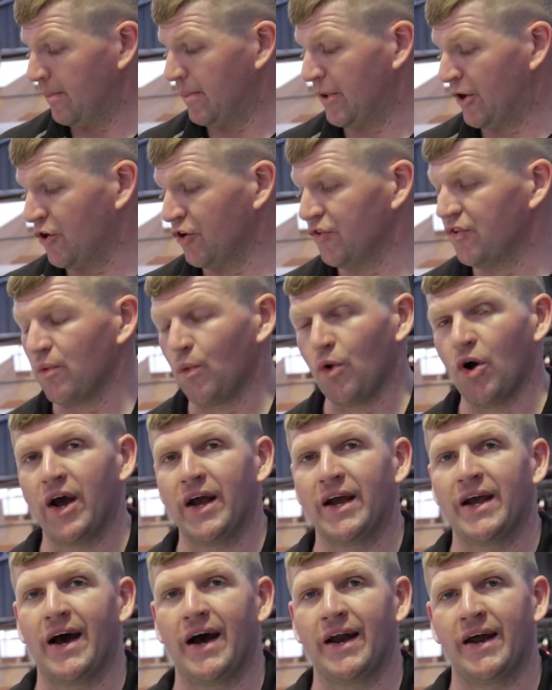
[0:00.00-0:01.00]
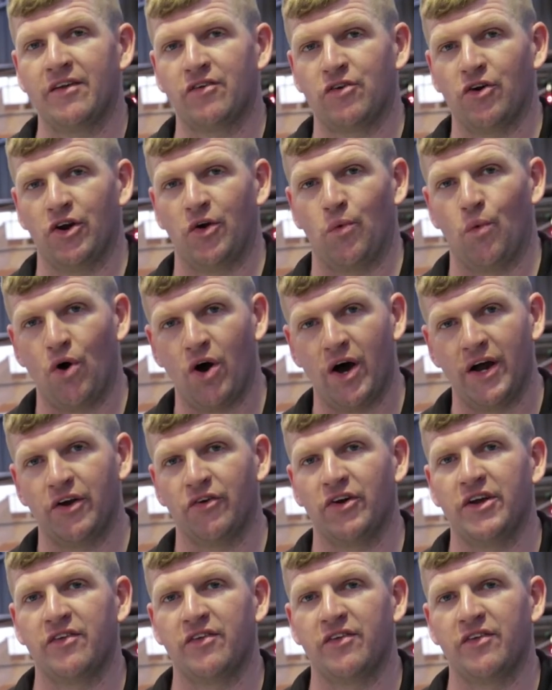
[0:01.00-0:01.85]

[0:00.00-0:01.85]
Because the Winegard has got a winder